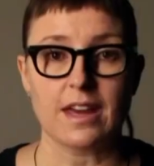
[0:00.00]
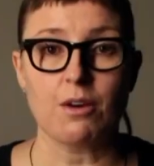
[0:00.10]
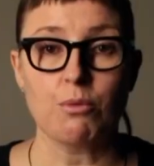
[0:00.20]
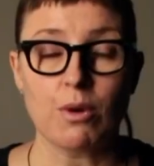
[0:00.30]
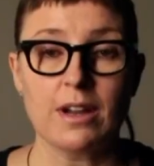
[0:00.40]

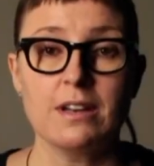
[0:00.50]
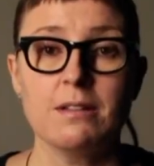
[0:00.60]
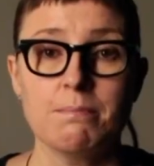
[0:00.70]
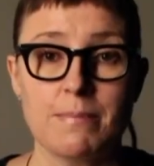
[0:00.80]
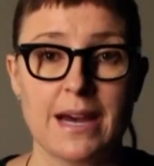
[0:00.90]
That
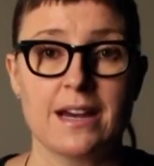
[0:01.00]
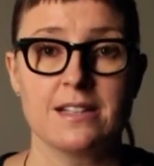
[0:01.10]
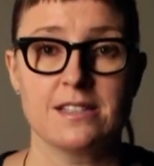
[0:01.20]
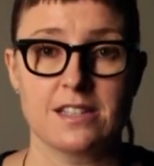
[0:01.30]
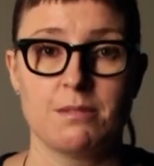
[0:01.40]
one
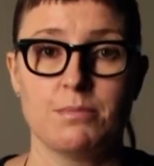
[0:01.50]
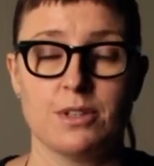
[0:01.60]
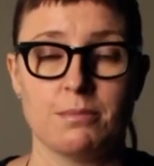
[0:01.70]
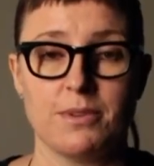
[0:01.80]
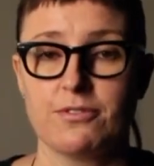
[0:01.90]
bad
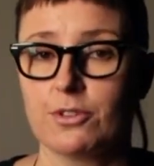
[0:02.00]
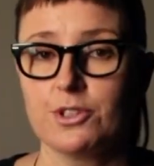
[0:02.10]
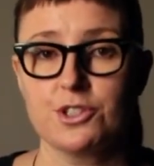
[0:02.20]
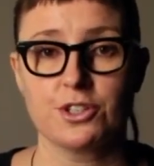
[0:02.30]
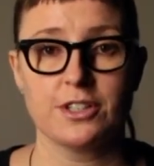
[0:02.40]
sunburn before
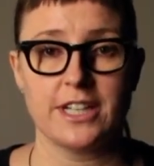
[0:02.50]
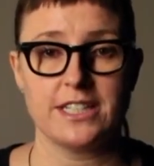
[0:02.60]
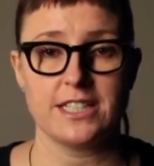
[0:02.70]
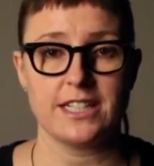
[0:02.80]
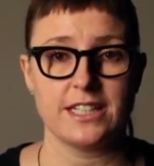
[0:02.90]
you turn
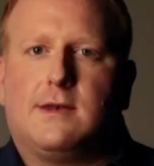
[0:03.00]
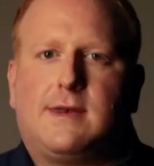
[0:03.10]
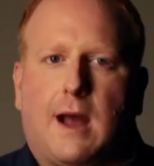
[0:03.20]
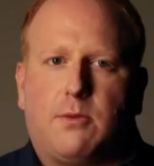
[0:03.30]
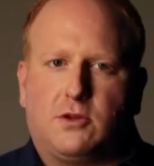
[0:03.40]
18
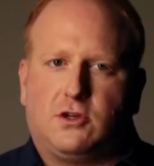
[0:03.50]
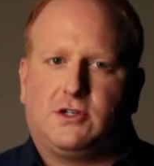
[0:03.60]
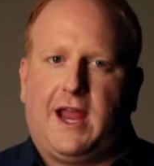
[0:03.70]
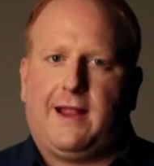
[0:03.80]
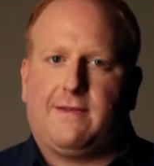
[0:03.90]
doubles
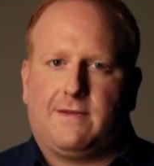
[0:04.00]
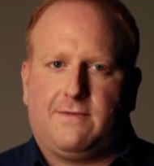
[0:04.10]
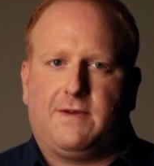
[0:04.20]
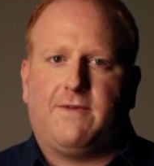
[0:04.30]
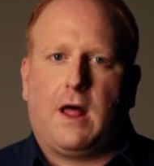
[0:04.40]
your chances
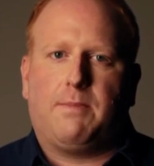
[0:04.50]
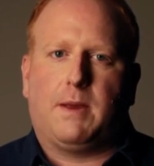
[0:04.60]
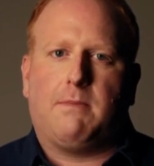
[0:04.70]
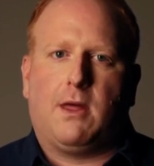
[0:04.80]
of developing